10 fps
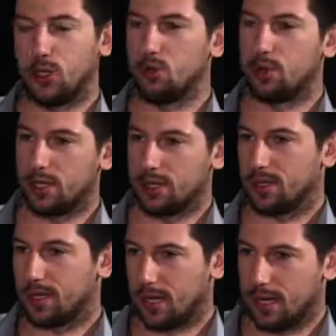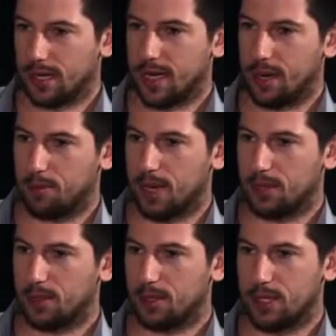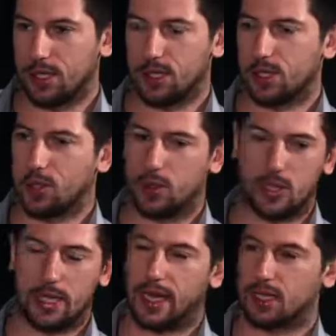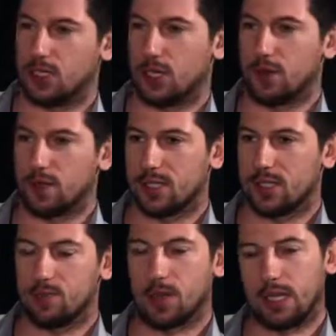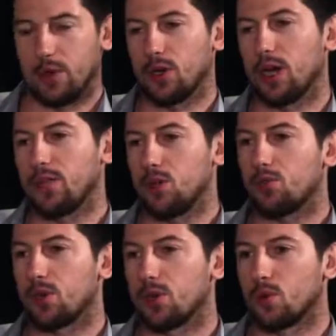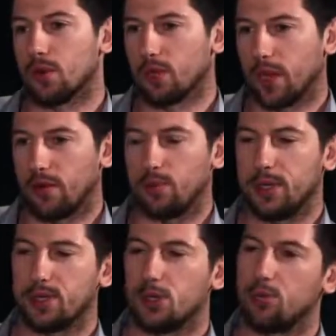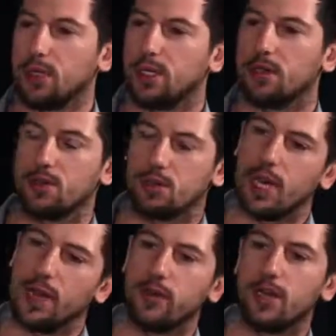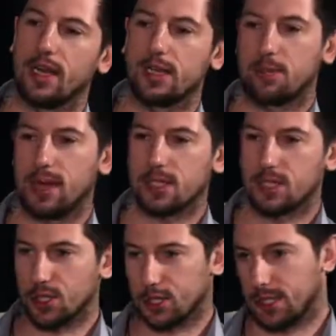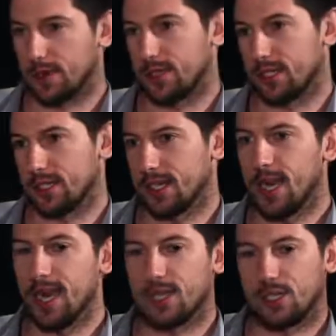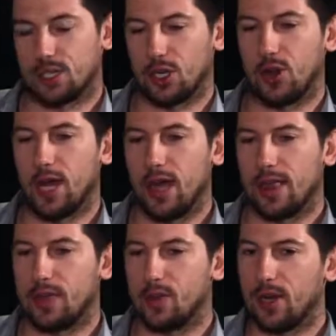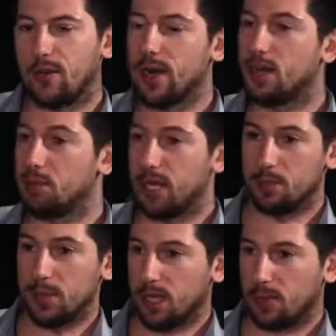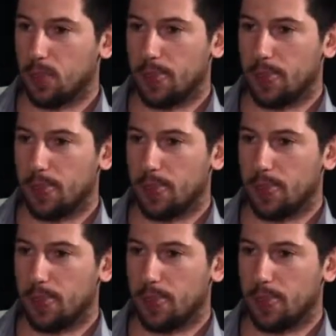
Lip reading: Uber came out. Initially, there were taxi services, but now you have Uber, where you have peer-to-peer driver and the passenger services. So then you have Airbnb,